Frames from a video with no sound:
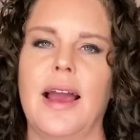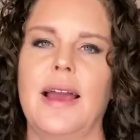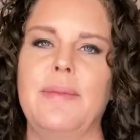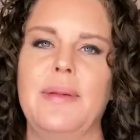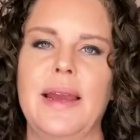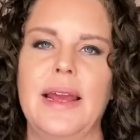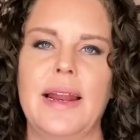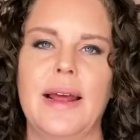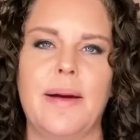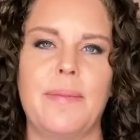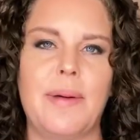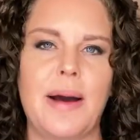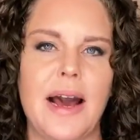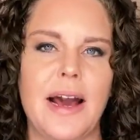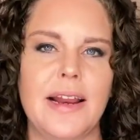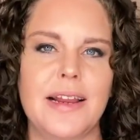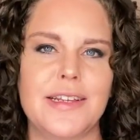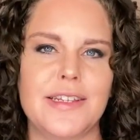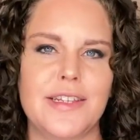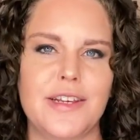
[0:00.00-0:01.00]
made a
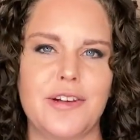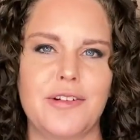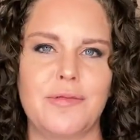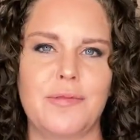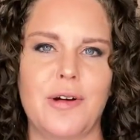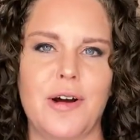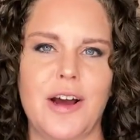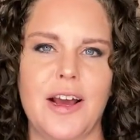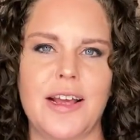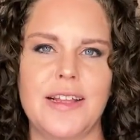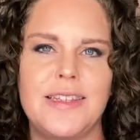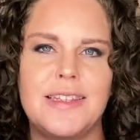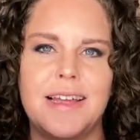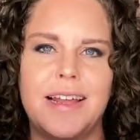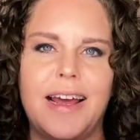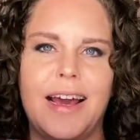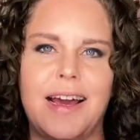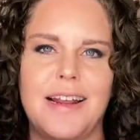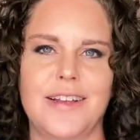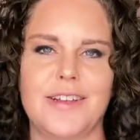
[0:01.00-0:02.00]
bodysuit once
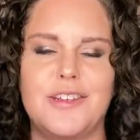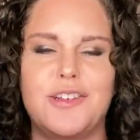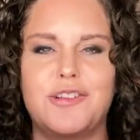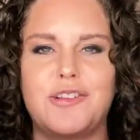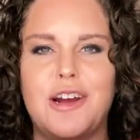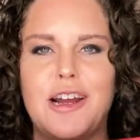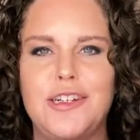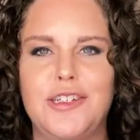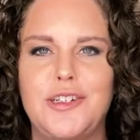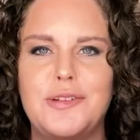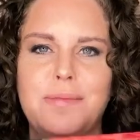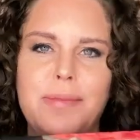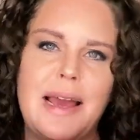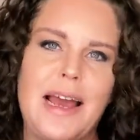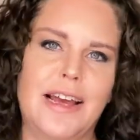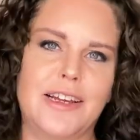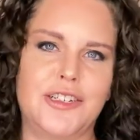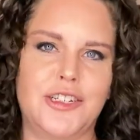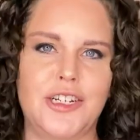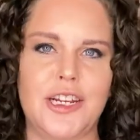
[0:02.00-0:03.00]
that had a stretch
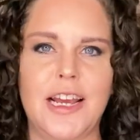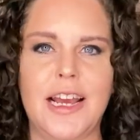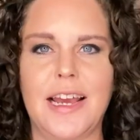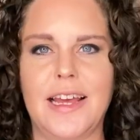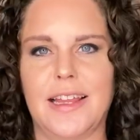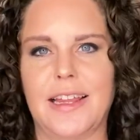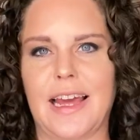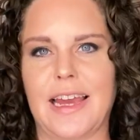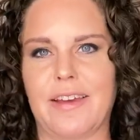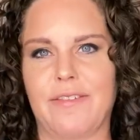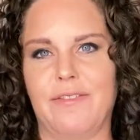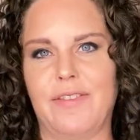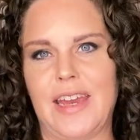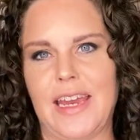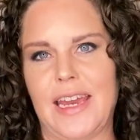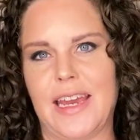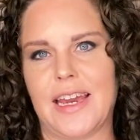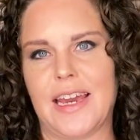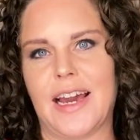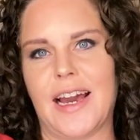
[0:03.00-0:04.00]
mesh like
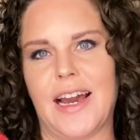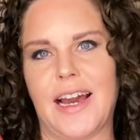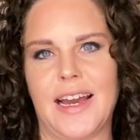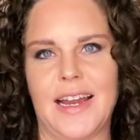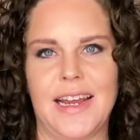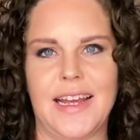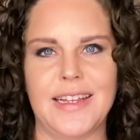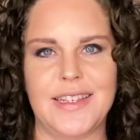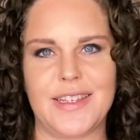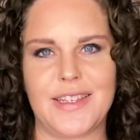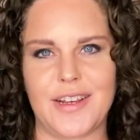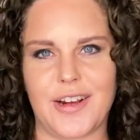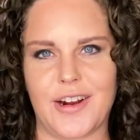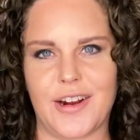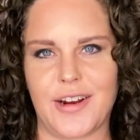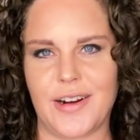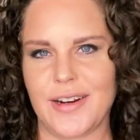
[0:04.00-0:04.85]
V-cut insert.